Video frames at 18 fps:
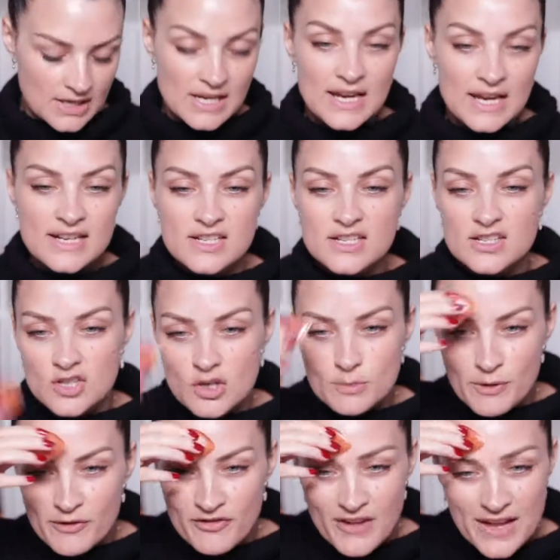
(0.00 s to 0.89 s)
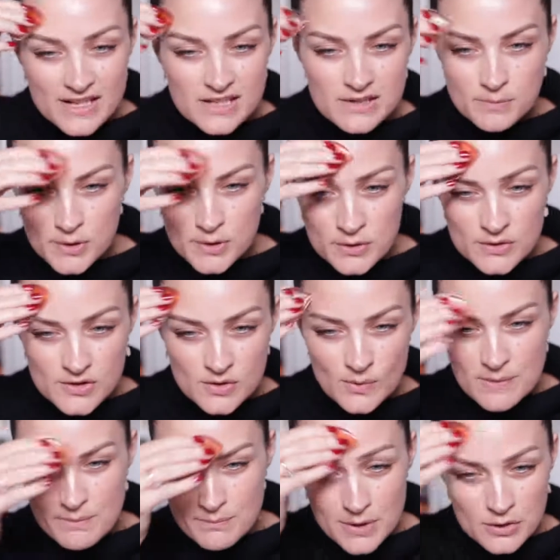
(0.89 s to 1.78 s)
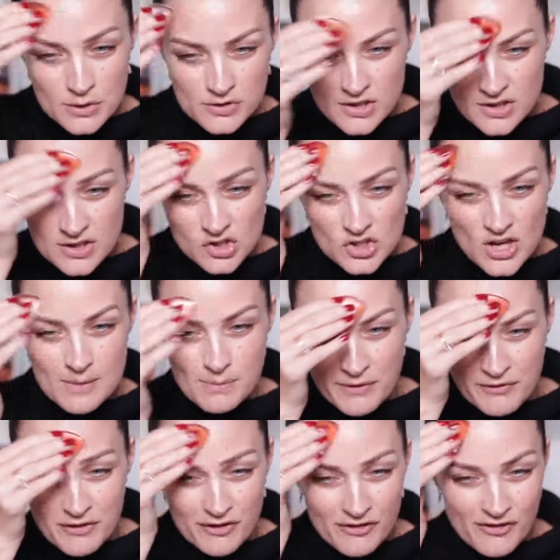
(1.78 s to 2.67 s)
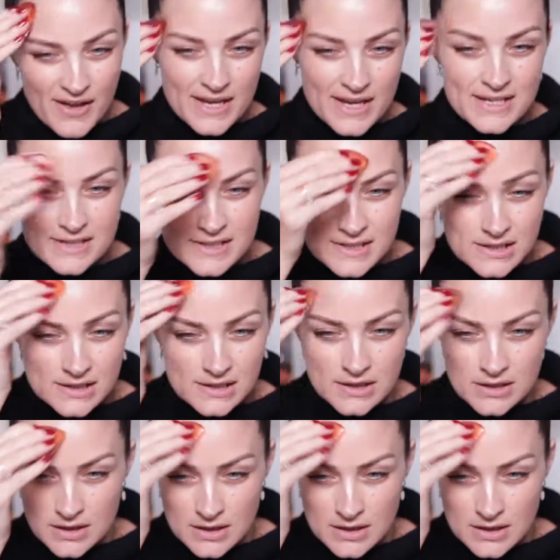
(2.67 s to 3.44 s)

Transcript: It's super flexible, so it molds to the shape of your face.